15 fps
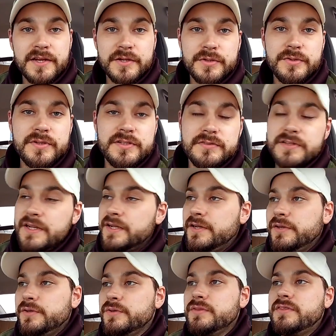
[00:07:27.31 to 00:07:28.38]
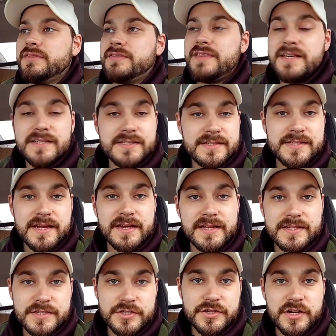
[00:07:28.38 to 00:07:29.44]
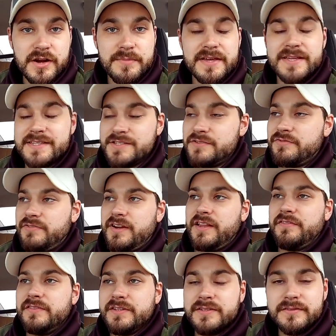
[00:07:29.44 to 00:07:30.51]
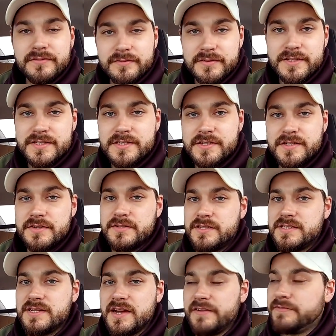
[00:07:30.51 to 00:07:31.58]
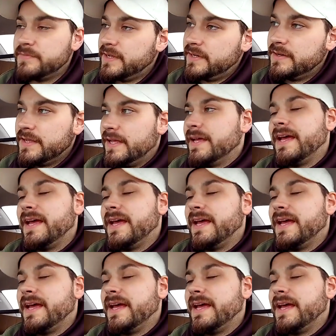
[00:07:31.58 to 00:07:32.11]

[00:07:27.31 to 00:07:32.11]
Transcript: Who thinks that Instagram isn't relevant? This is good stuff, man.